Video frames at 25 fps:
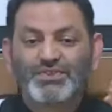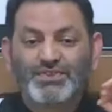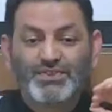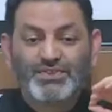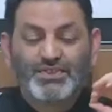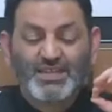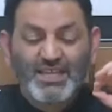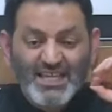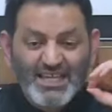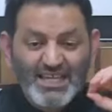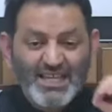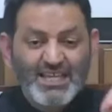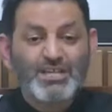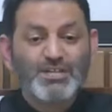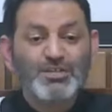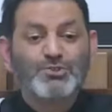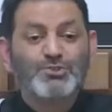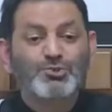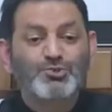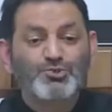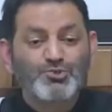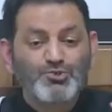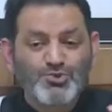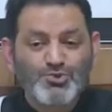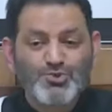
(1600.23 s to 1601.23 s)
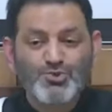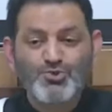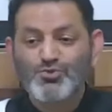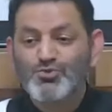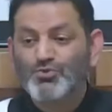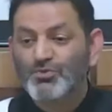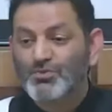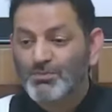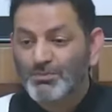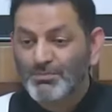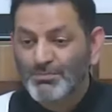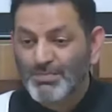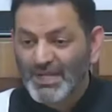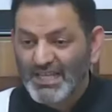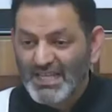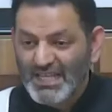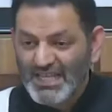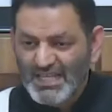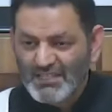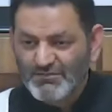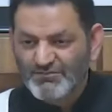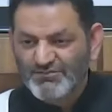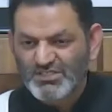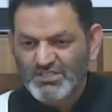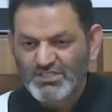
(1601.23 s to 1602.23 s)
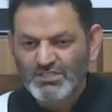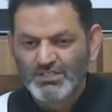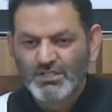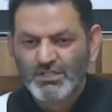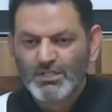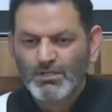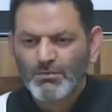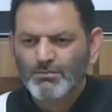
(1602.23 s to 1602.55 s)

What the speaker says: the true beliefs.